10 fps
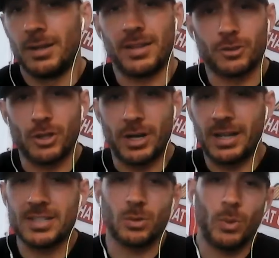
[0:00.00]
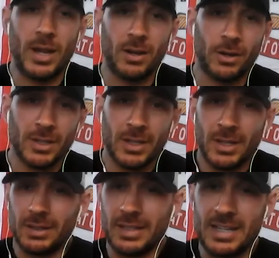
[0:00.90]
the air training guy's away on
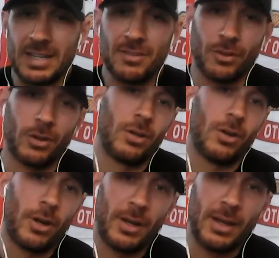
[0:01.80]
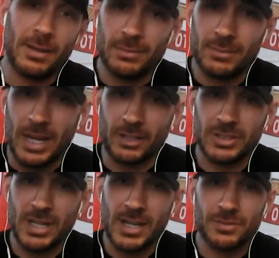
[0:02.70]
leave or on a
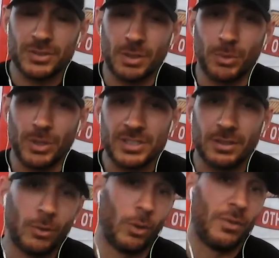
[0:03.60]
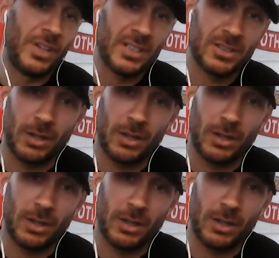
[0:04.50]
exercise for some reason, or if